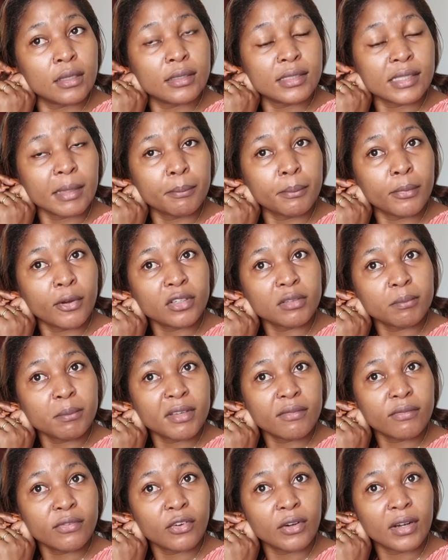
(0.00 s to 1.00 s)
support
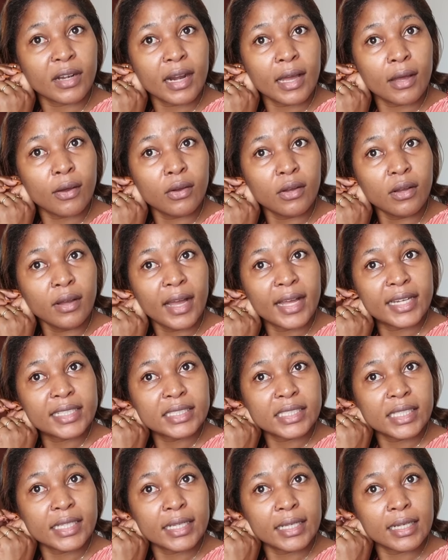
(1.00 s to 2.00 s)
me for now
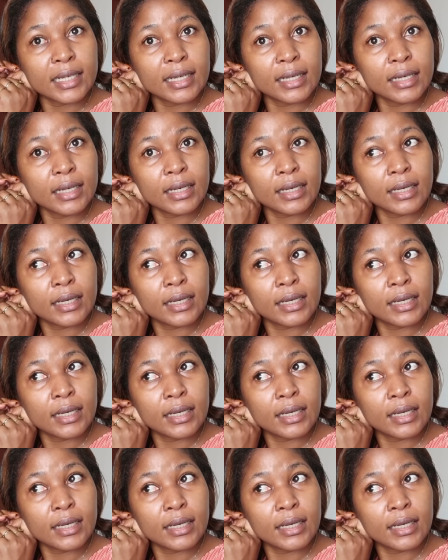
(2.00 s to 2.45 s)
until